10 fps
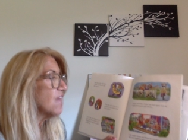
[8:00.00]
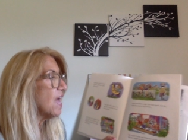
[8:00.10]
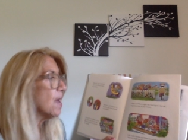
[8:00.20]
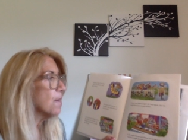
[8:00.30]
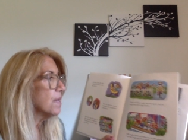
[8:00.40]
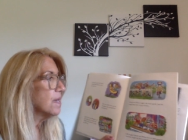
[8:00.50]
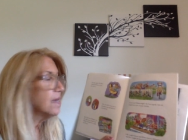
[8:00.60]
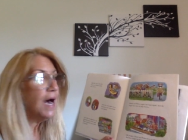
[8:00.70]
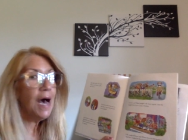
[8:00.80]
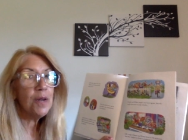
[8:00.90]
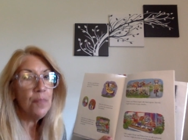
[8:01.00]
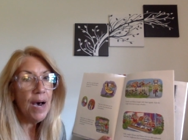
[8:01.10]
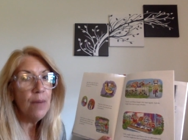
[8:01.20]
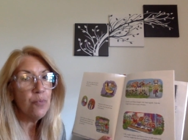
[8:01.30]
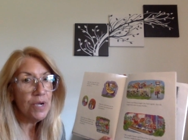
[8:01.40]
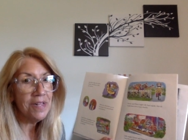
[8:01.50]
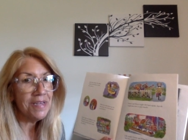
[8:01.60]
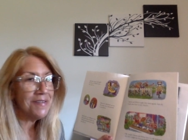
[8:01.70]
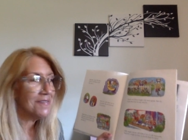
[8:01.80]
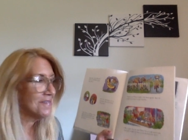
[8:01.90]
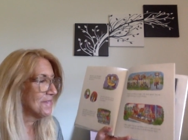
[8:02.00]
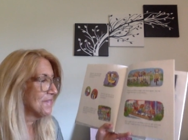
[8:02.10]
them how to pop wheelies.